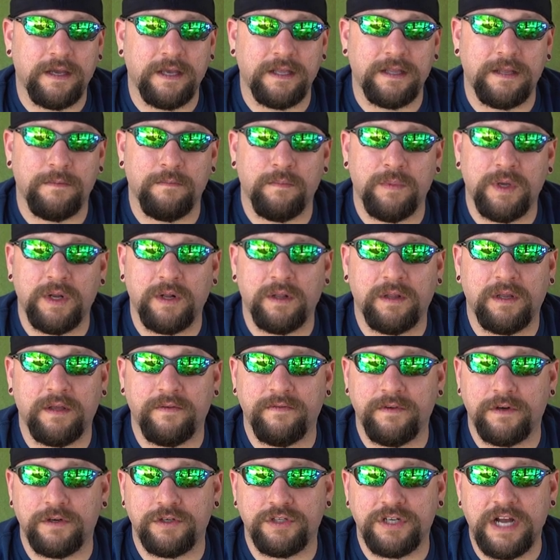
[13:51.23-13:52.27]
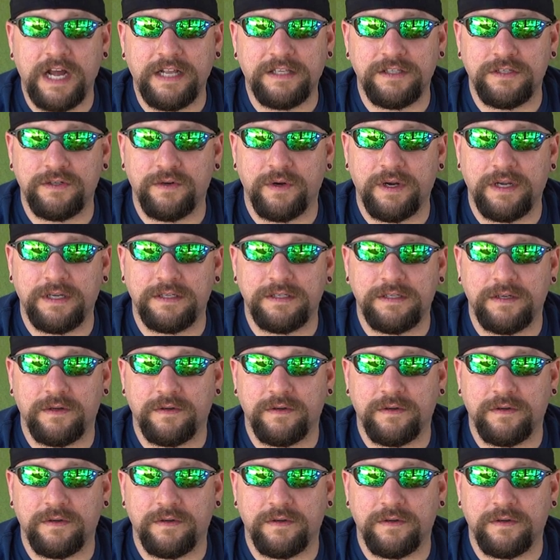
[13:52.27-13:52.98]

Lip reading: in the middle of your shot strings,